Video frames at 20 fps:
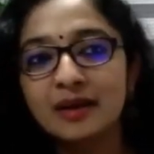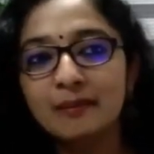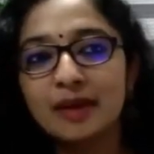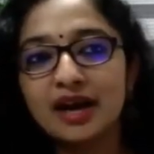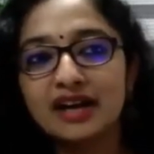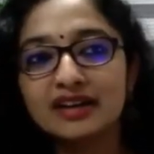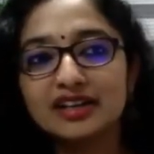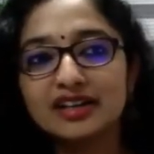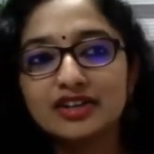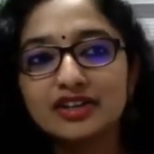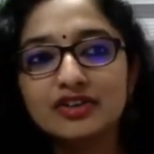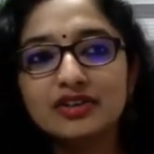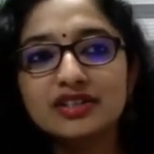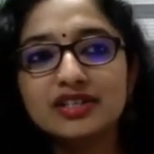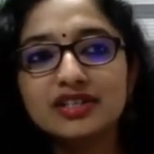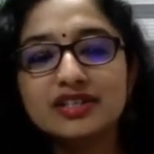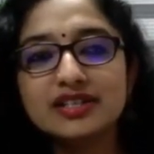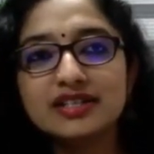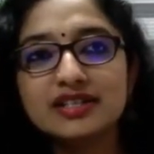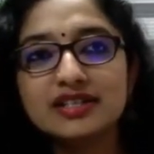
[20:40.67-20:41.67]
But
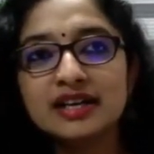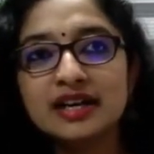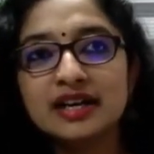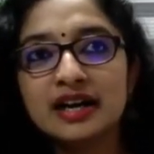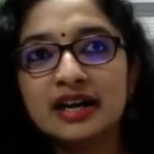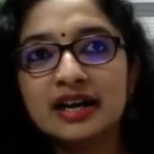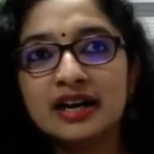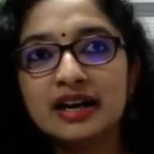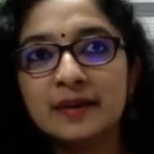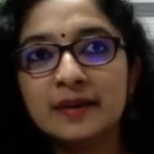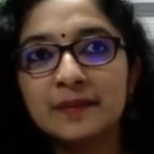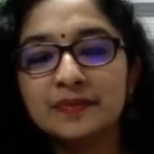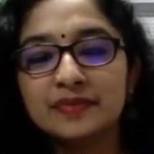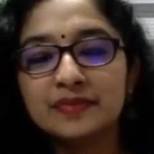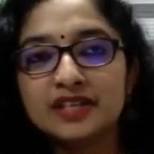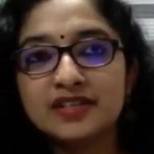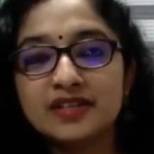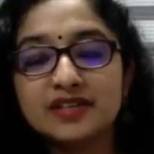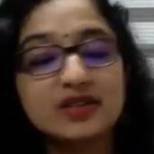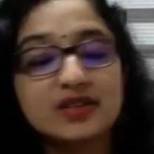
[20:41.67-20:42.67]
this
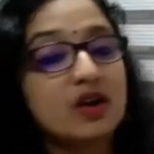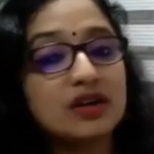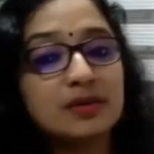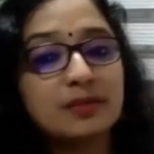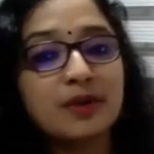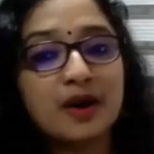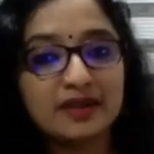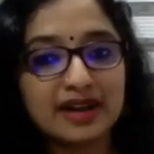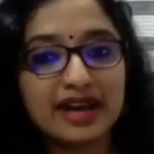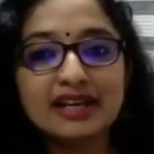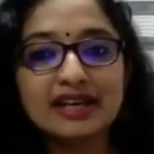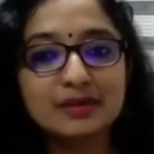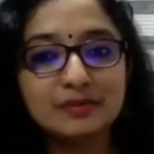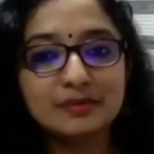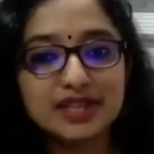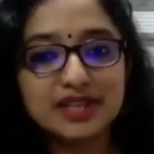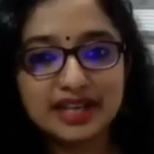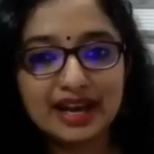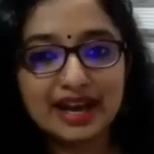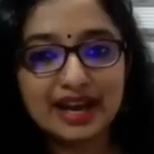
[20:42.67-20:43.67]
is not about
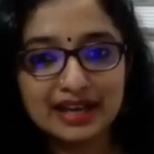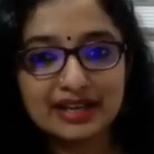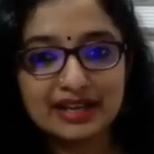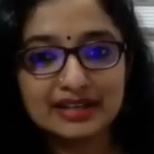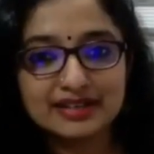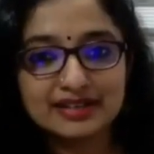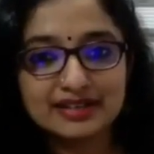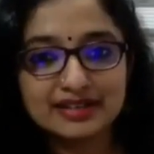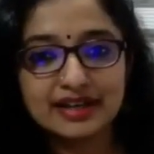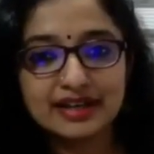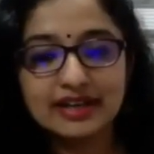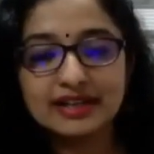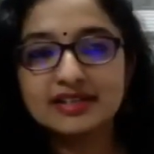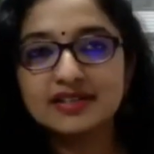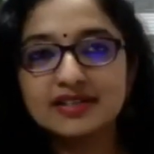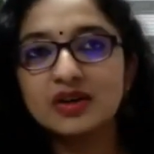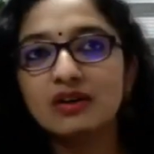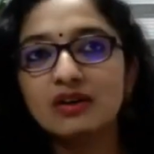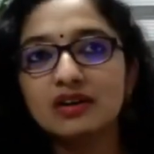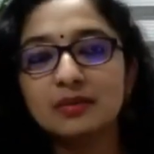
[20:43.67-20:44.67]
anybody else. It
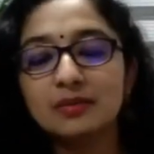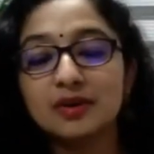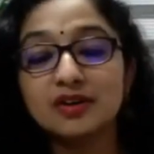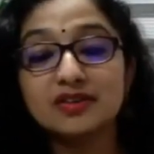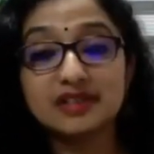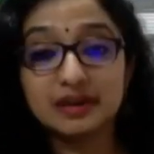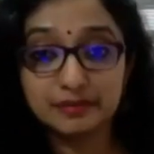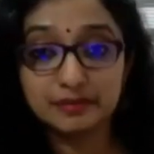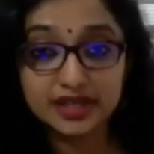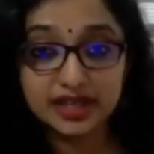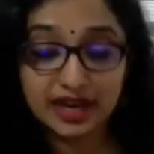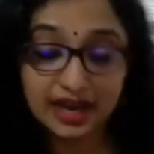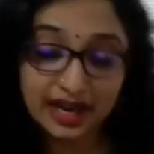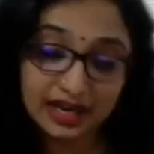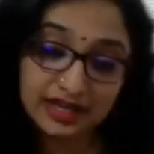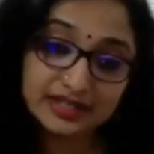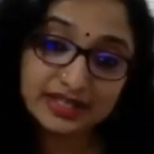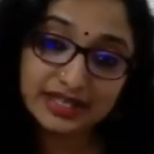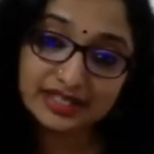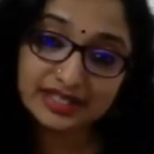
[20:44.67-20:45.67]
is not about somebody
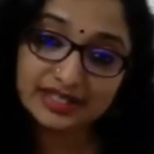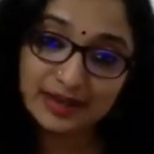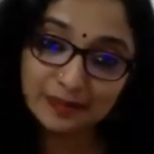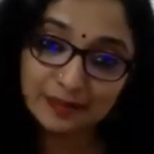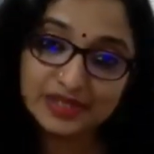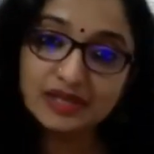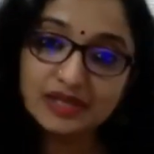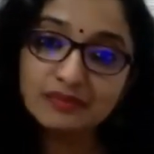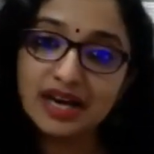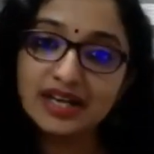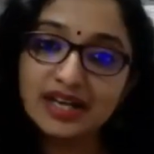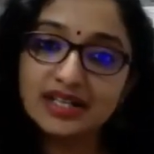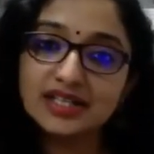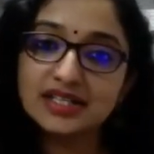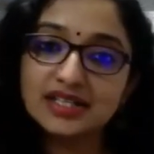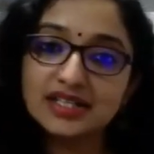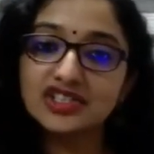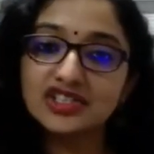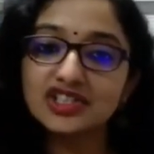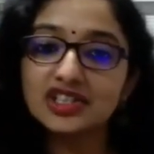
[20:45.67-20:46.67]
else accepting my
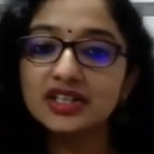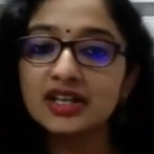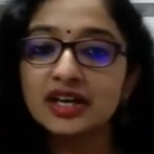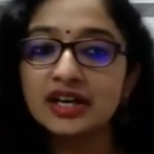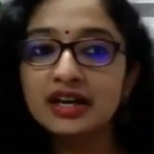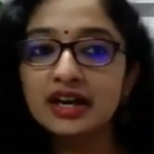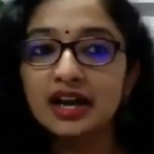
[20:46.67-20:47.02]
decision.